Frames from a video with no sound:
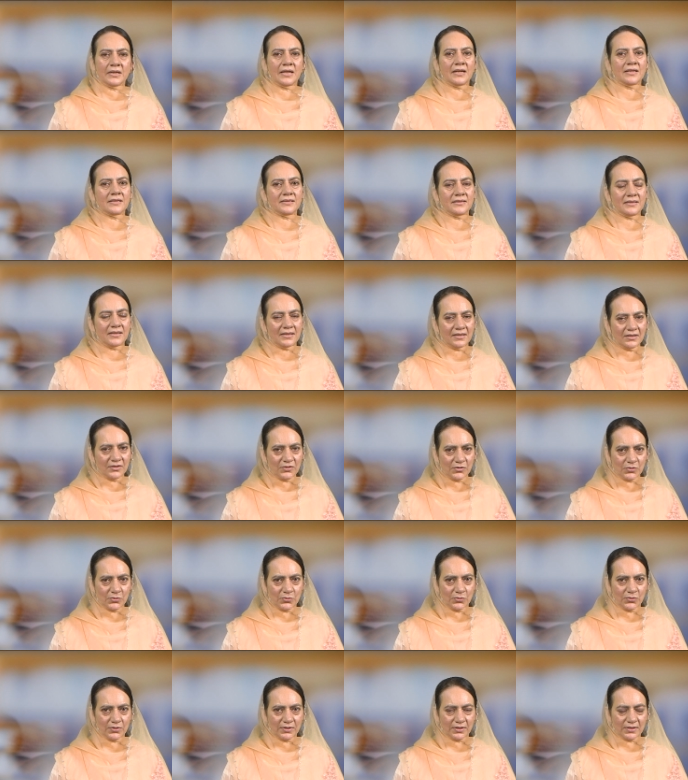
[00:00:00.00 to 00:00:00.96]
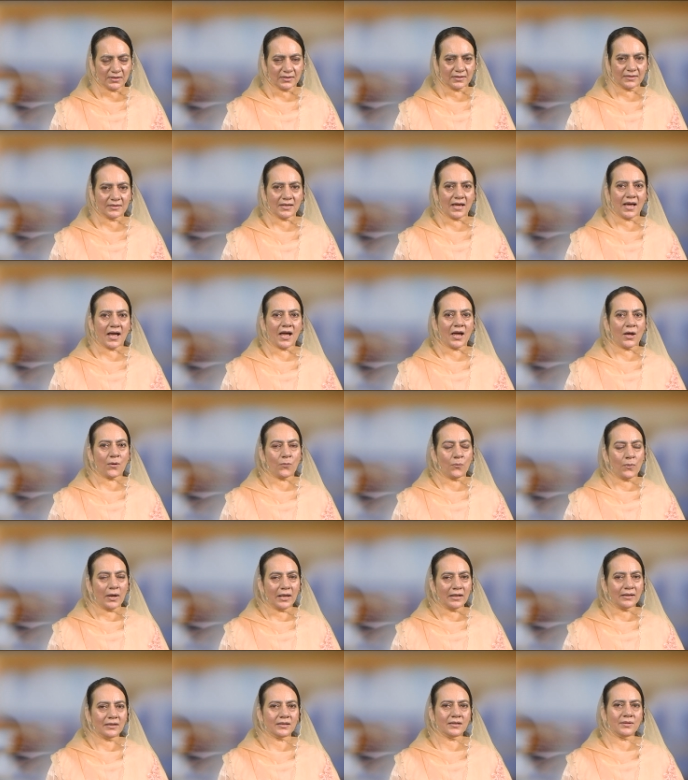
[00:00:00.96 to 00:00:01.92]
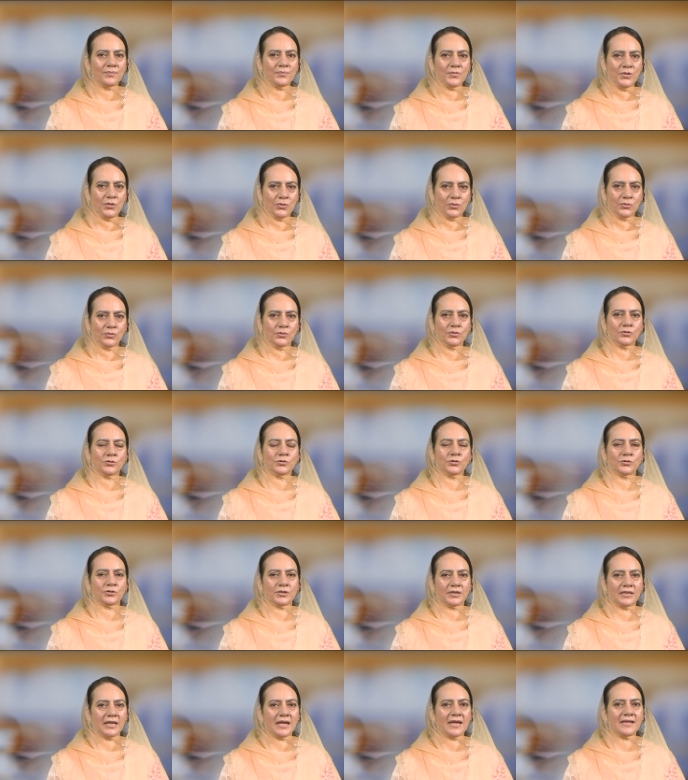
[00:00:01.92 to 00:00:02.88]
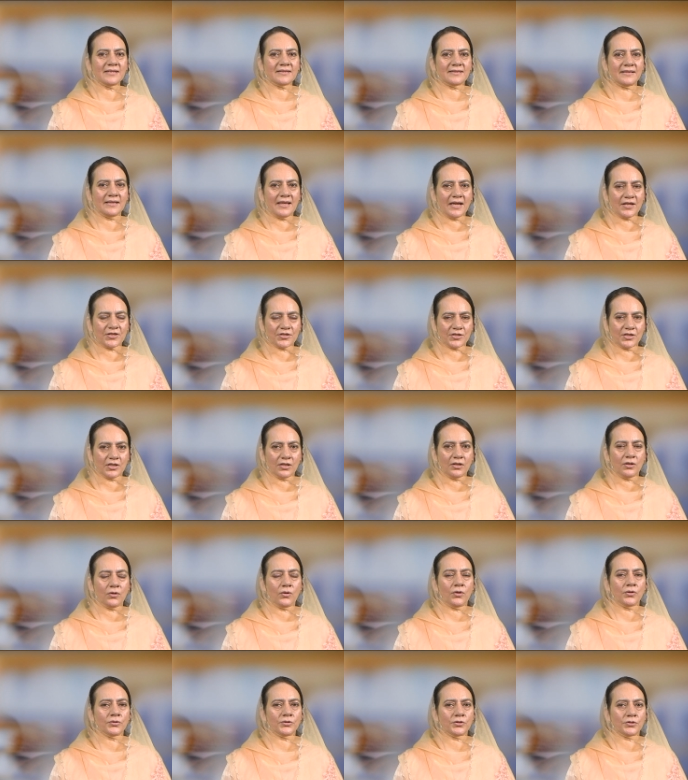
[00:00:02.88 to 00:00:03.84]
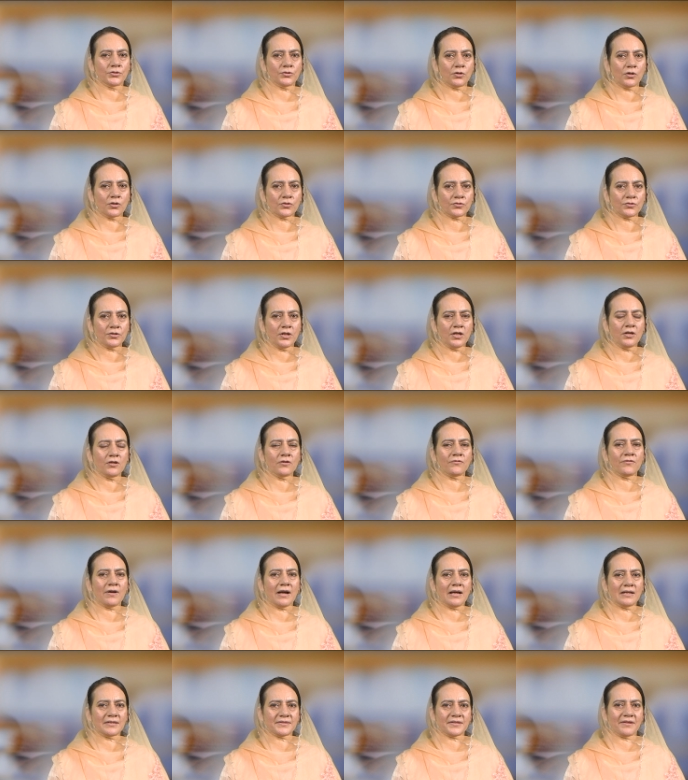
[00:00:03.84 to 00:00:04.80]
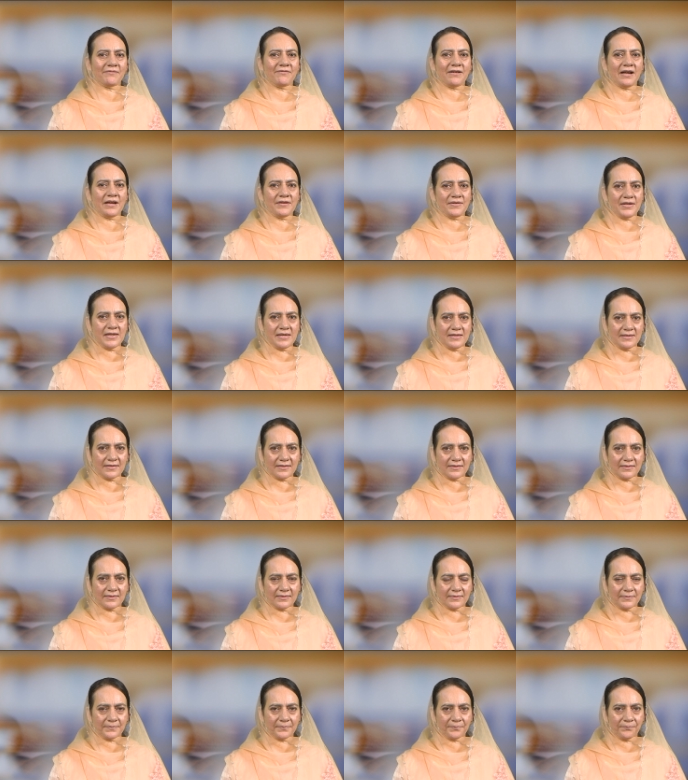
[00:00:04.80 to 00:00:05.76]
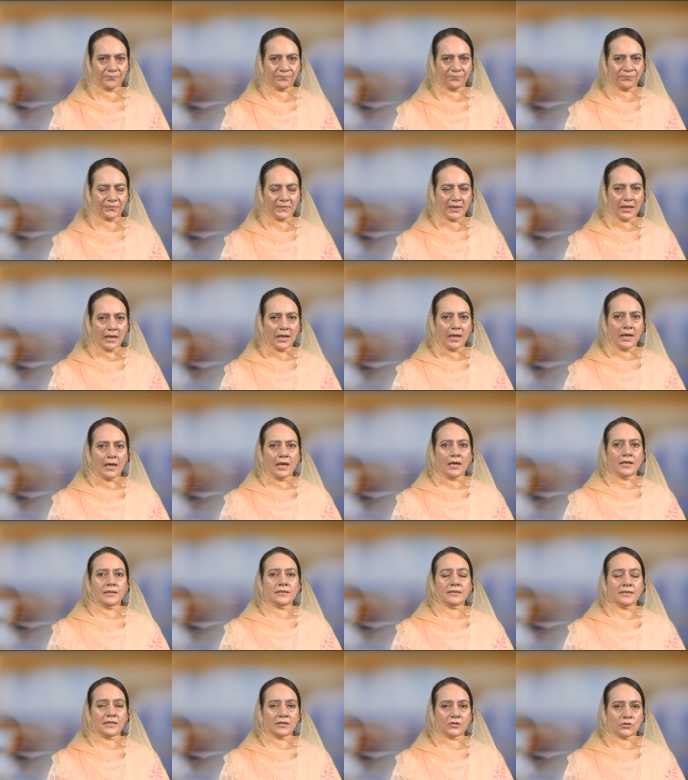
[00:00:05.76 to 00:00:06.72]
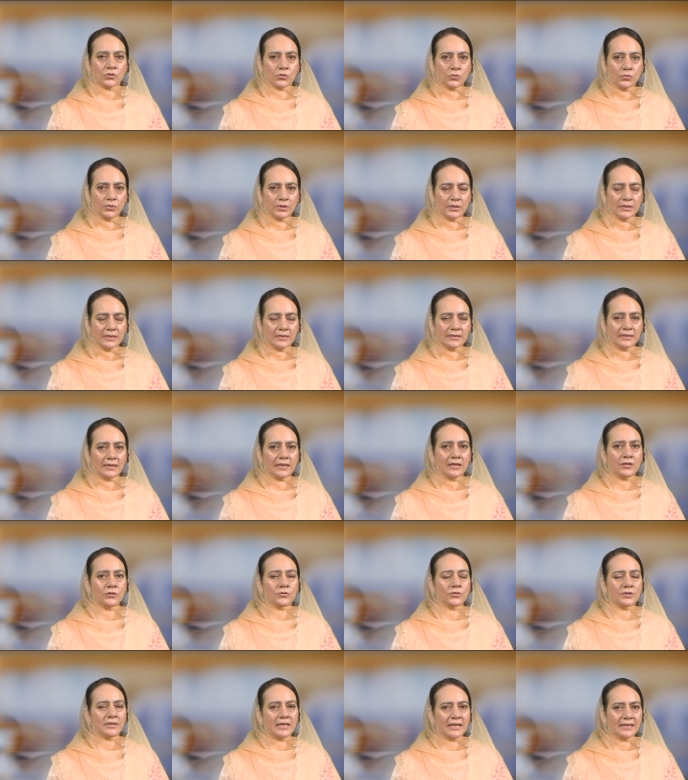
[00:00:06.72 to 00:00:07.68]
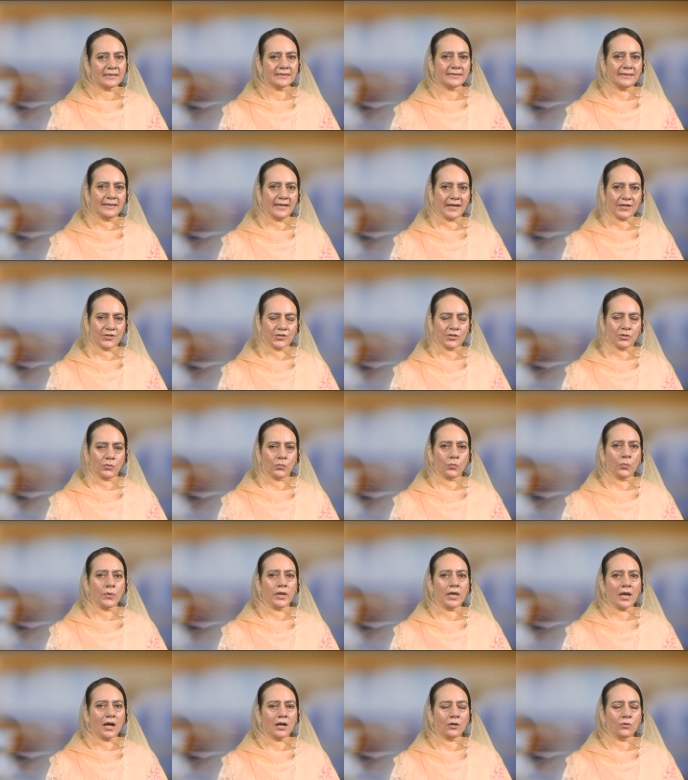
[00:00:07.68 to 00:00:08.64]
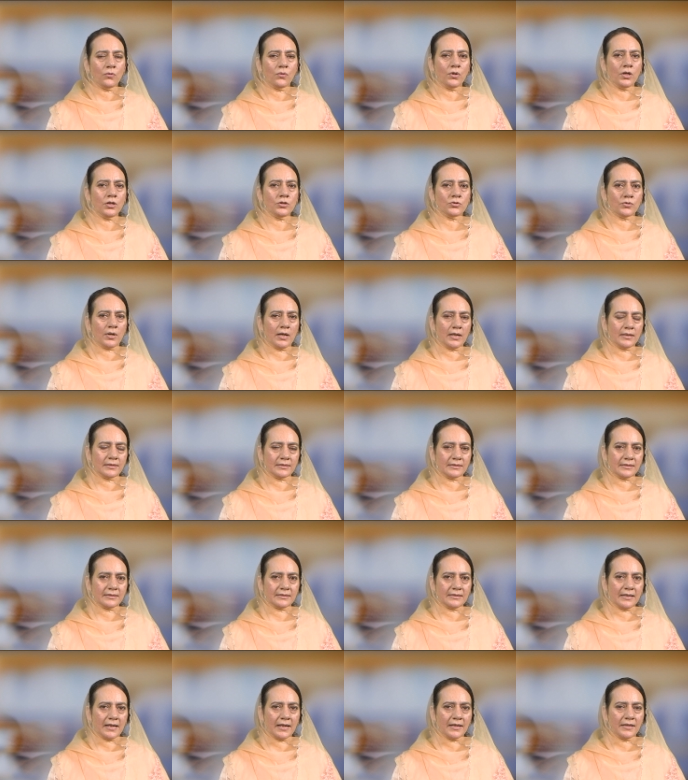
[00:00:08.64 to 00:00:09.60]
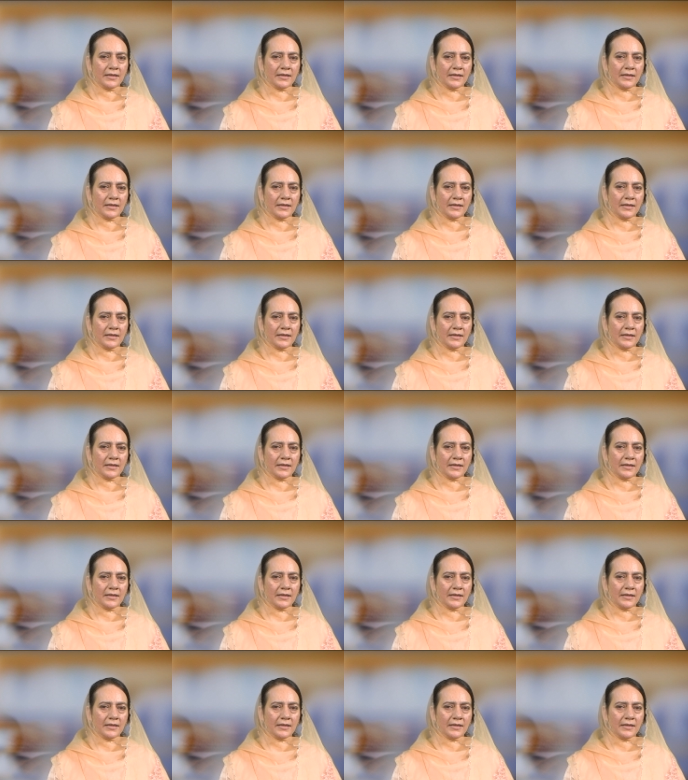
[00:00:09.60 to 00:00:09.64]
Dear students, I welcome you to today's lecture on the doctrine of ultra vires. Dear students, in today's lecture we are going to understand